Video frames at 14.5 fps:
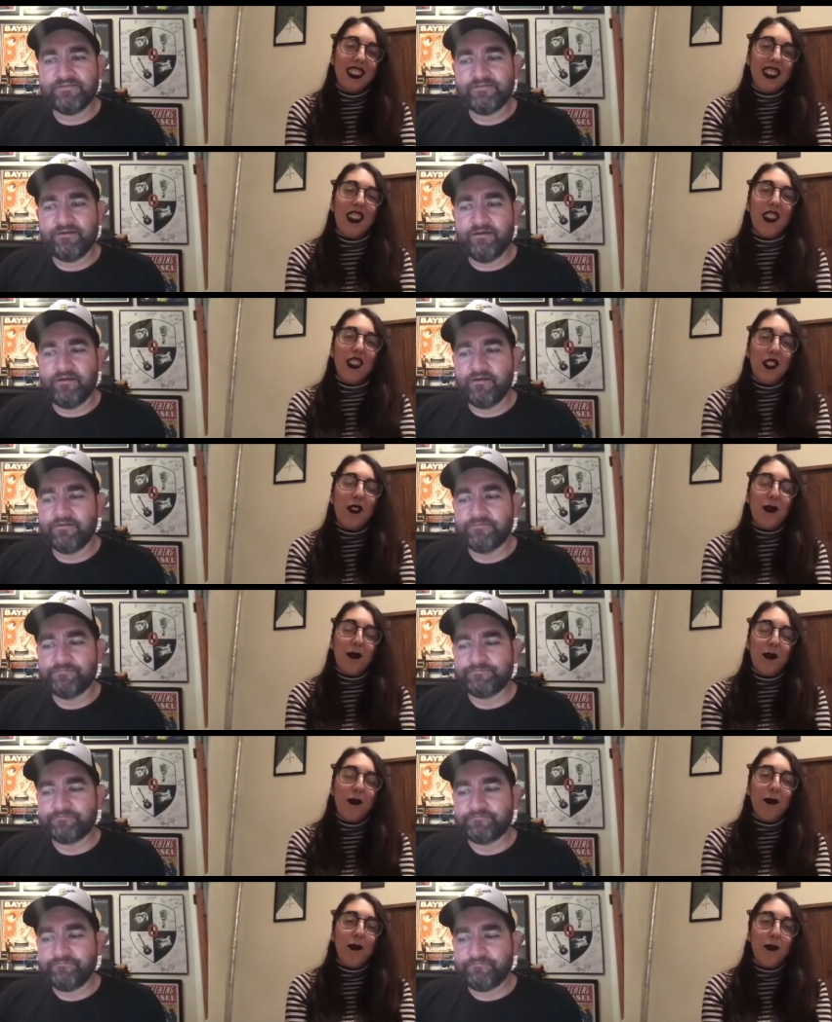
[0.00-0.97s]
Speaker 1: um,
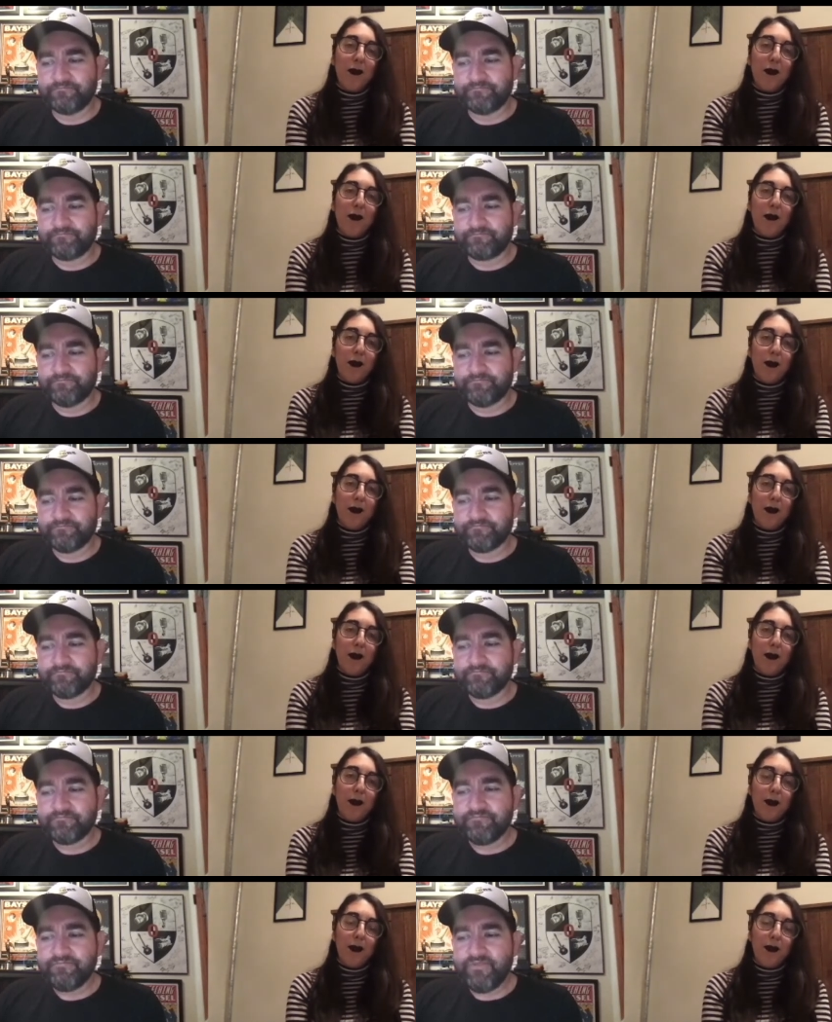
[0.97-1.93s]

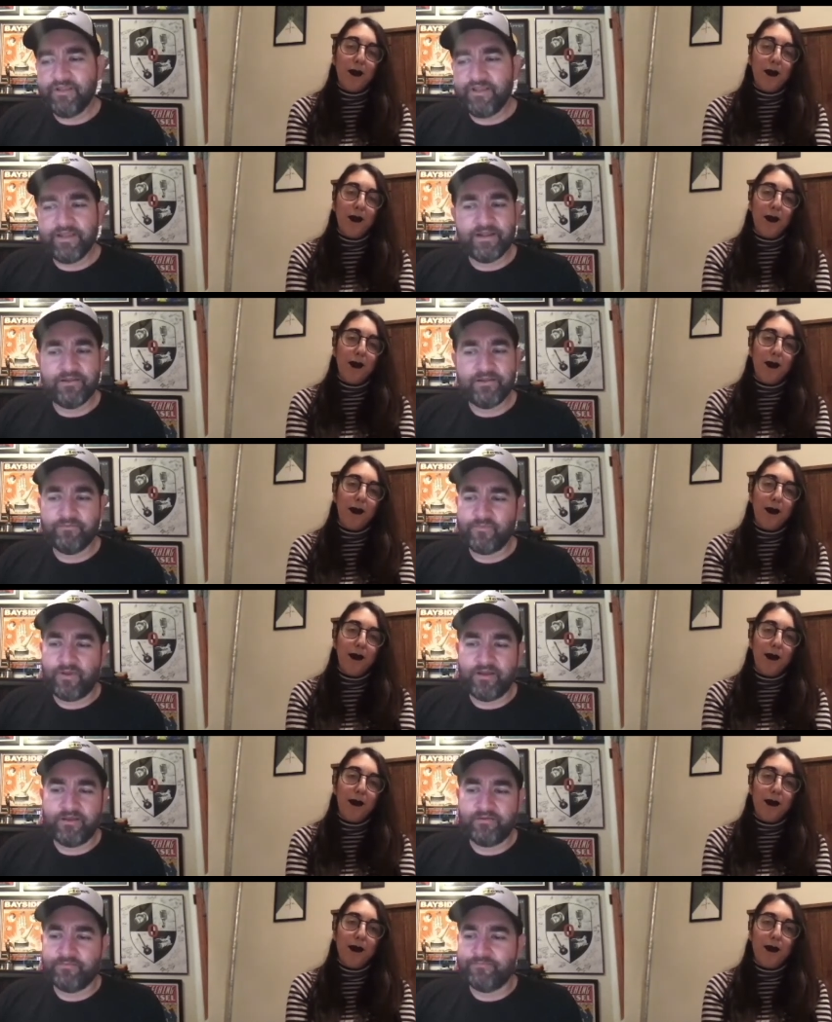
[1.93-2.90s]
and I,
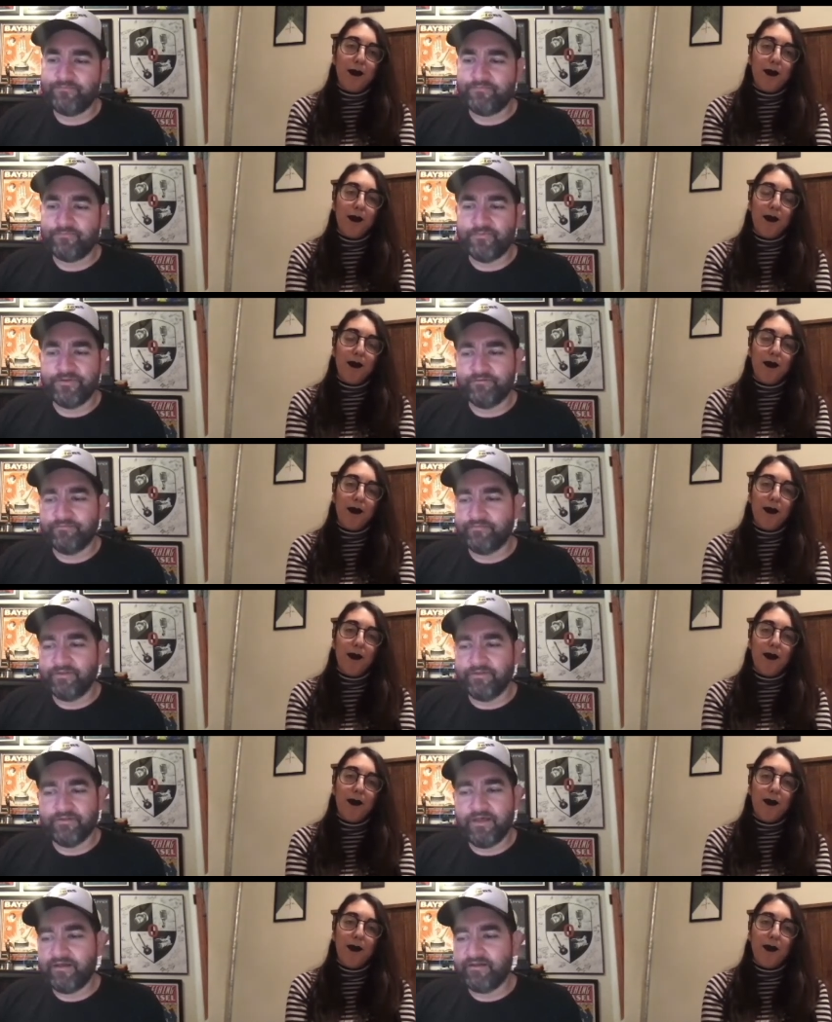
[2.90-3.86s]
I've written a
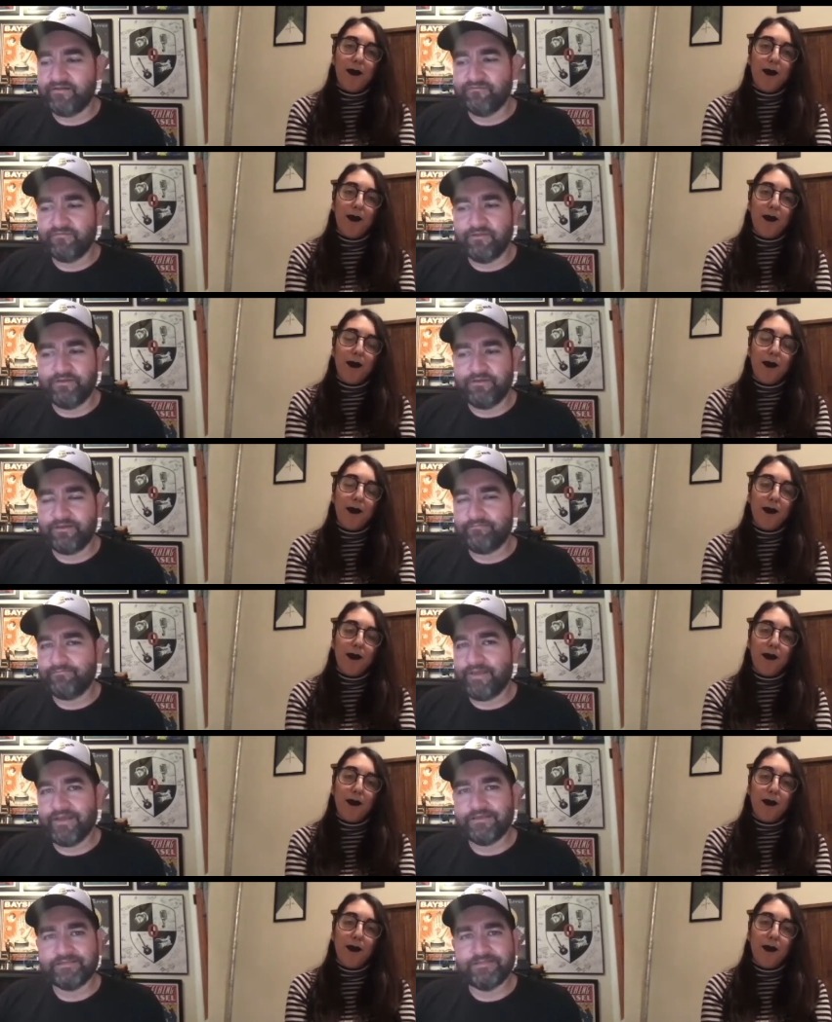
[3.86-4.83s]
lot of like
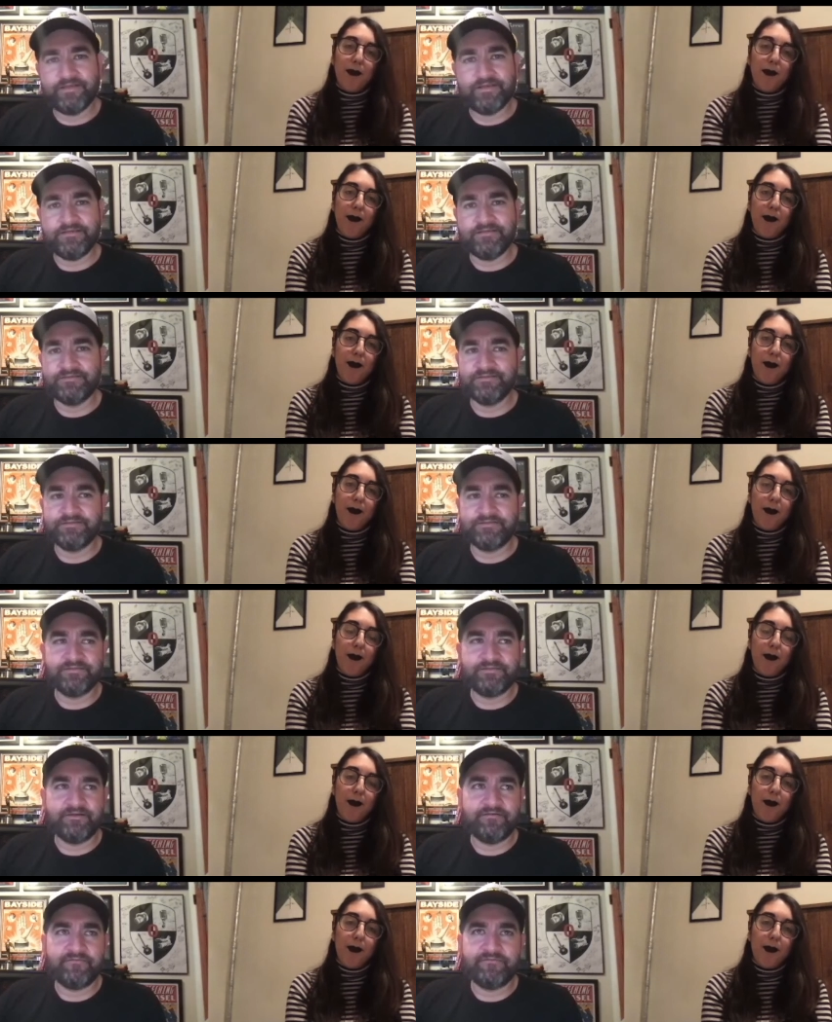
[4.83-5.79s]
essays and
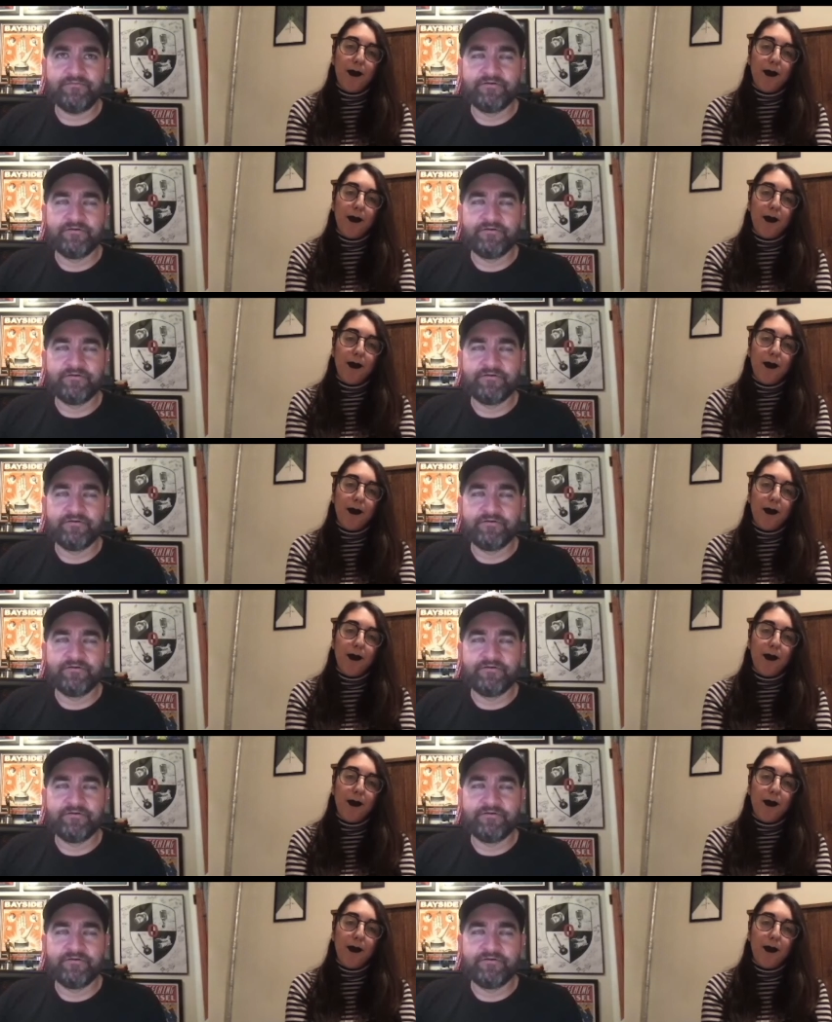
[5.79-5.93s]
stuff.